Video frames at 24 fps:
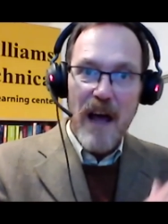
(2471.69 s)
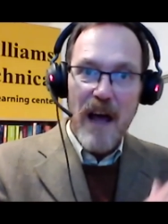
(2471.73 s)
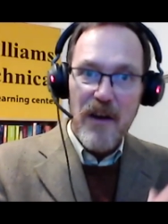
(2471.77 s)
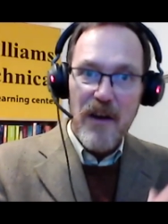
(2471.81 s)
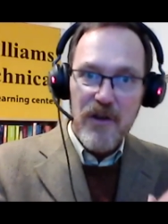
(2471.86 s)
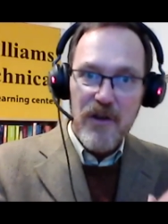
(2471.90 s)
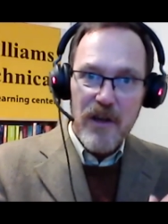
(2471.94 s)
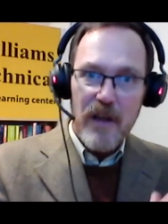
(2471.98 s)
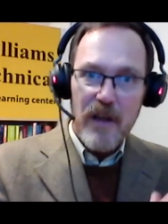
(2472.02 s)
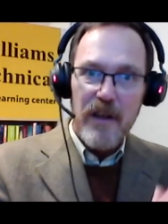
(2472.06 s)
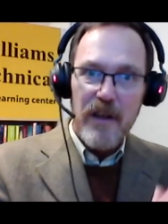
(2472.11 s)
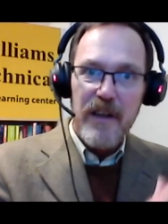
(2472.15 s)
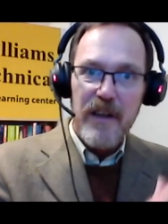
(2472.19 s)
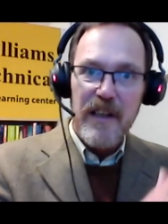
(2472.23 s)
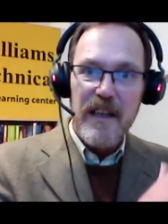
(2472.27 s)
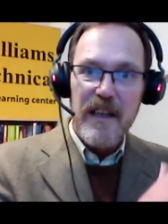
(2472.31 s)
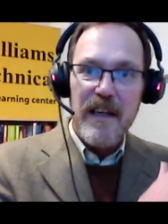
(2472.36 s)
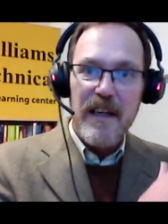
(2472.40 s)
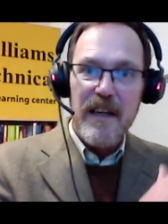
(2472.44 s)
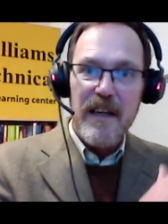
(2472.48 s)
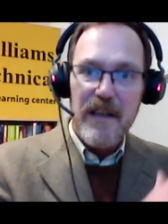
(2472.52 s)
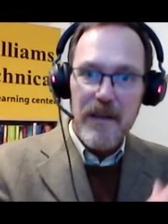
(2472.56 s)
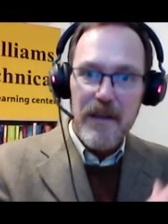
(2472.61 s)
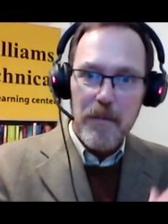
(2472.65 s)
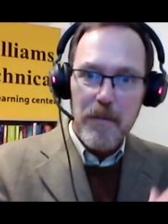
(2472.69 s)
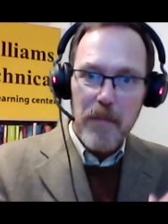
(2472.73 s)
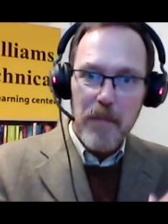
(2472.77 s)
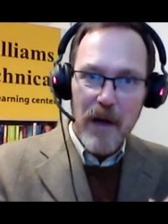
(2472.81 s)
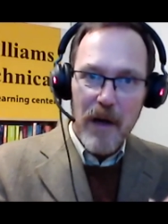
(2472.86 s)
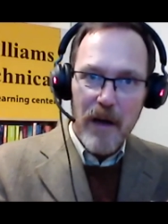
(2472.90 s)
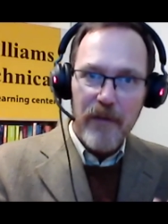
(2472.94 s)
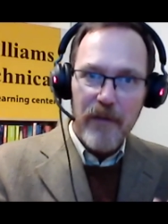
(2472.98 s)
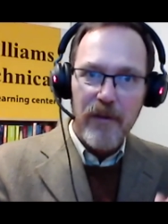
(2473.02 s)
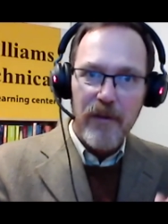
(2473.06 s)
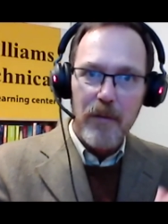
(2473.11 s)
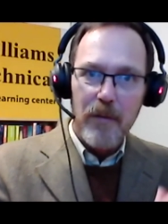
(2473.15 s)
agility is
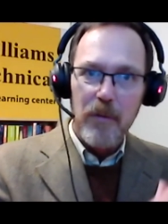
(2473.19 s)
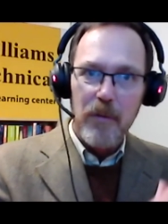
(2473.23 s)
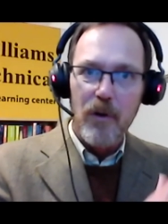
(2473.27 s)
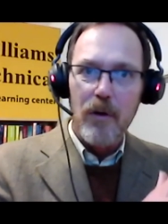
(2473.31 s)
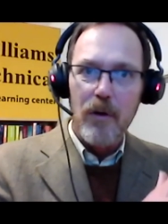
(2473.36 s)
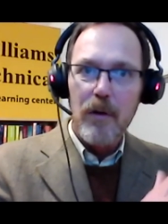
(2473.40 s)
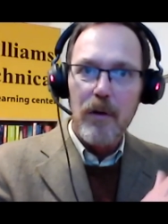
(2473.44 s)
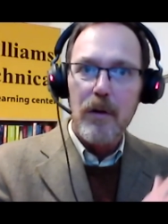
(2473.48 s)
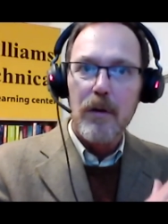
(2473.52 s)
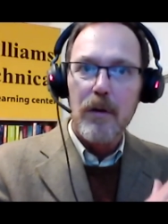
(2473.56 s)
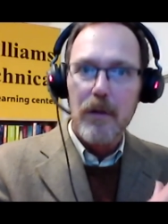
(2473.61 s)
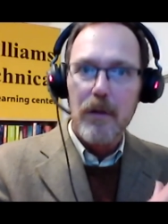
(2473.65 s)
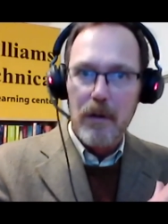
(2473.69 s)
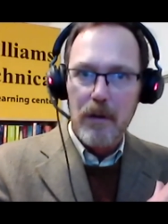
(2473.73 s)
possible,